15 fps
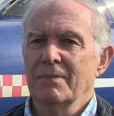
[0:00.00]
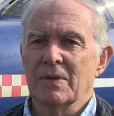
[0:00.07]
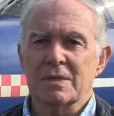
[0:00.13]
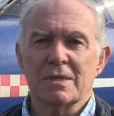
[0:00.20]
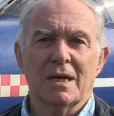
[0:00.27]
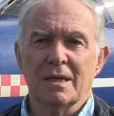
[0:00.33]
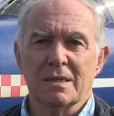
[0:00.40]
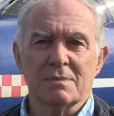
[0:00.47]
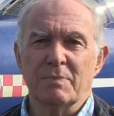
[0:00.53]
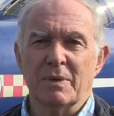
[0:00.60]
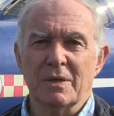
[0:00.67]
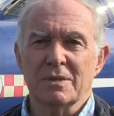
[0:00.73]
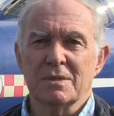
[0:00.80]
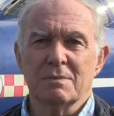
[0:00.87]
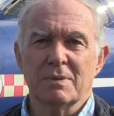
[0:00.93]
The tyres
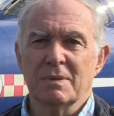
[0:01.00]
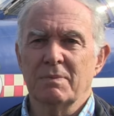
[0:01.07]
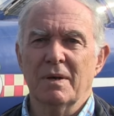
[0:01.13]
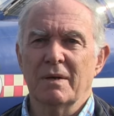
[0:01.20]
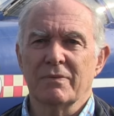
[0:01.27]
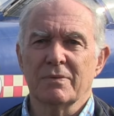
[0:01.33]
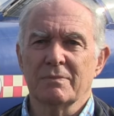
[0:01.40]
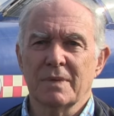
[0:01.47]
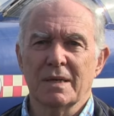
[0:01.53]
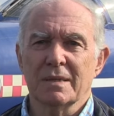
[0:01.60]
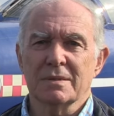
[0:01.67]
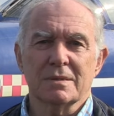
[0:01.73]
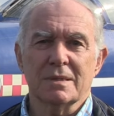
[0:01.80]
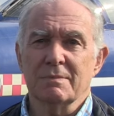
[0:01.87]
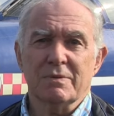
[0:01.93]
burst, but apart from that,
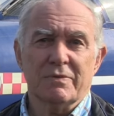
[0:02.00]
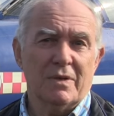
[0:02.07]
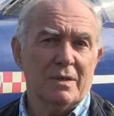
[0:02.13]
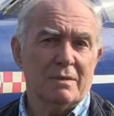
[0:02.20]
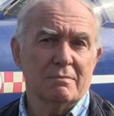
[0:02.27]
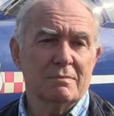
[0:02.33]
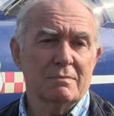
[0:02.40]
it seems fine.